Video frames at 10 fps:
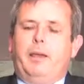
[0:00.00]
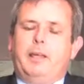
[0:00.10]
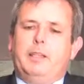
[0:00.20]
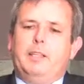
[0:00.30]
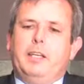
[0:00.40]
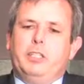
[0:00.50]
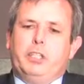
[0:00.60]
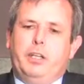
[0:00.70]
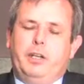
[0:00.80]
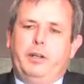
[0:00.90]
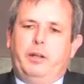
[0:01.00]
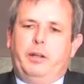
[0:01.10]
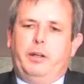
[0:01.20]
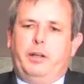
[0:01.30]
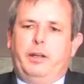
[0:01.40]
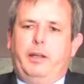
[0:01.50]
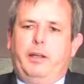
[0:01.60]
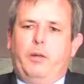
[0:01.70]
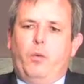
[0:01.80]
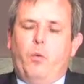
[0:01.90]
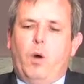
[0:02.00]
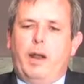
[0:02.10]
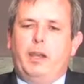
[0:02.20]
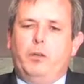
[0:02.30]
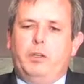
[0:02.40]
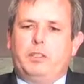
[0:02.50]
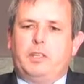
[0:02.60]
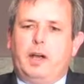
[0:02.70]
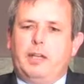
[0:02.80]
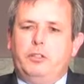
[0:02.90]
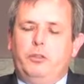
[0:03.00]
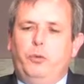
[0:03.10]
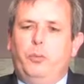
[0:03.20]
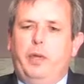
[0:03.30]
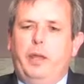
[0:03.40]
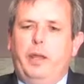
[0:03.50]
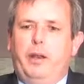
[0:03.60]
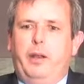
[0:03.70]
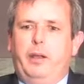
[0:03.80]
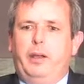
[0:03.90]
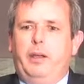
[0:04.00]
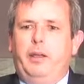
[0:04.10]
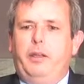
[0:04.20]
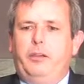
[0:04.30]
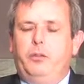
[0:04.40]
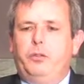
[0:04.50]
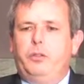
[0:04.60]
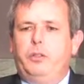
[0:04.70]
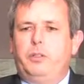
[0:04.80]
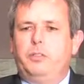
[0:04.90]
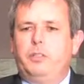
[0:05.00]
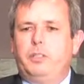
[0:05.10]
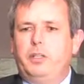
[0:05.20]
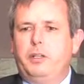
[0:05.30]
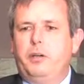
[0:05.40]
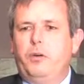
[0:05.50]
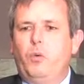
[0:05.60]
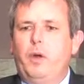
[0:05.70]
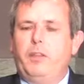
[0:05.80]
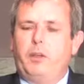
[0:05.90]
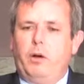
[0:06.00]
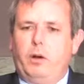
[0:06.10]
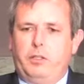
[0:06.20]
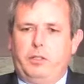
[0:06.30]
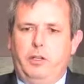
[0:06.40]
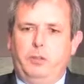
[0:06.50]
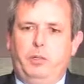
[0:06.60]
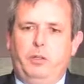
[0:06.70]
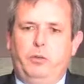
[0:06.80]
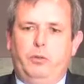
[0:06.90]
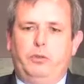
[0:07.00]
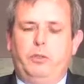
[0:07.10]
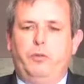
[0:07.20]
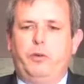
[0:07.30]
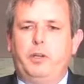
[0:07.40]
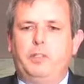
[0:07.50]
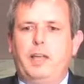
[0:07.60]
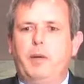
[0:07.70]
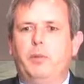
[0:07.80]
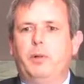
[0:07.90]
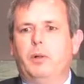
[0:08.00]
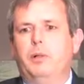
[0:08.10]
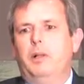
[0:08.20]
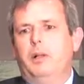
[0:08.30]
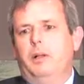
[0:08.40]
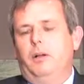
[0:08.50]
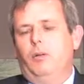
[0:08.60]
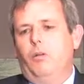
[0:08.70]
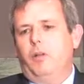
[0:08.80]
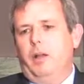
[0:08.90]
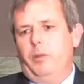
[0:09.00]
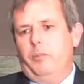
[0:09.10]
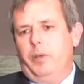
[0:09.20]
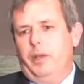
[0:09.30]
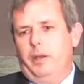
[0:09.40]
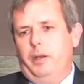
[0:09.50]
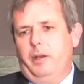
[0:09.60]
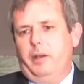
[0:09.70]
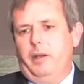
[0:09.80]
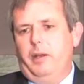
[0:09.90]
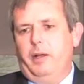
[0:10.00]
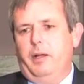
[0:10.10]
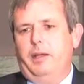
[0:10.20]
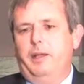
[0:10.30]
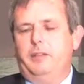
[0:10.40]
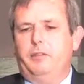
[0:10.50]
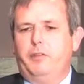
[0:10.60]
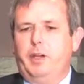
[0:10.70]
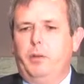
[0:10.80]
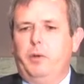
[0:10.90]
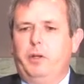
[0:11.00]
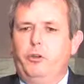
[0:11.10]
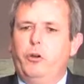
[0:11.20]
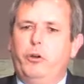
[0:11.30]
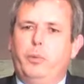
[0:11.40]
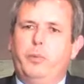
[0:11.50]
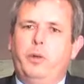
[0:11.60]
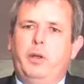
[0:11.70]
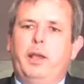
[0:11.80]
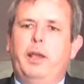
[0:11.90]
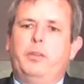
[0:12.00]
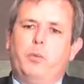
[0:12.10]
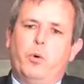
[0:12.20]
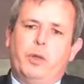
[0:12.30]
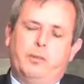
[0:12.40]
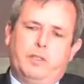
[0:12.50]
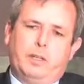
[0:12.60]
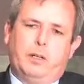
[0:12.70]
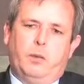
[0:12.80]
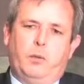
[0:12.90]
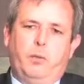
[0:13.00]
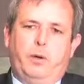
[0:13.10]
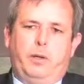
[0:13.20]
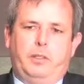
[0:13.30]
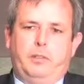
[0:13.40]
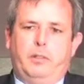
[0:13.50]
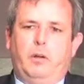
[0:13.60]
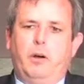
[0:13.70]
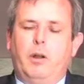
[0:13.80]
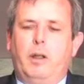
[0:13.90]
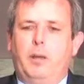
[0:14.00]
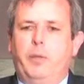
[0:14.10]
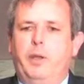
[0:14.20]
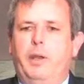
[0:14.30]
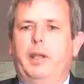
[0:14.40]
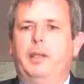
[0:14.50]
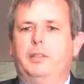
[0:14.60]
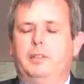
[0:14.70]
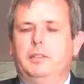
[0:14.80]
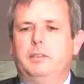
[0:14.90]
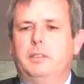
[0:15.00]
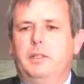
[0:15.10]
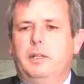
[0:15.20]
In addition, when you decide to do PIN, you should consider where the card is going to be used. So for example, offline PIN is available in Europe at the point of sale, whereas online PIN isn't.